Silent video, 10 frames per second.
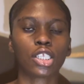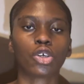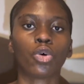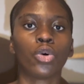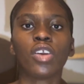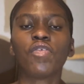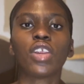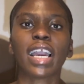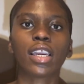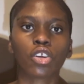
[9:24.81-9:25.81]
So if you
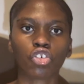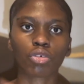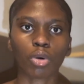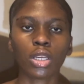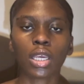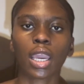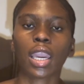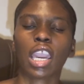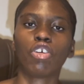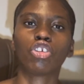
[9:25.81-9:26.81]
like Richmond
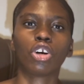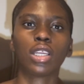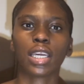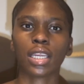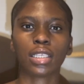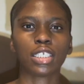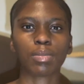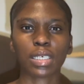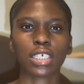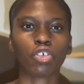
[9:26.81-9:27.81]
and you don't get any
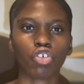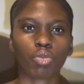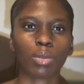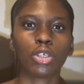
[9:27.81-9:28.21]
space at Richmond,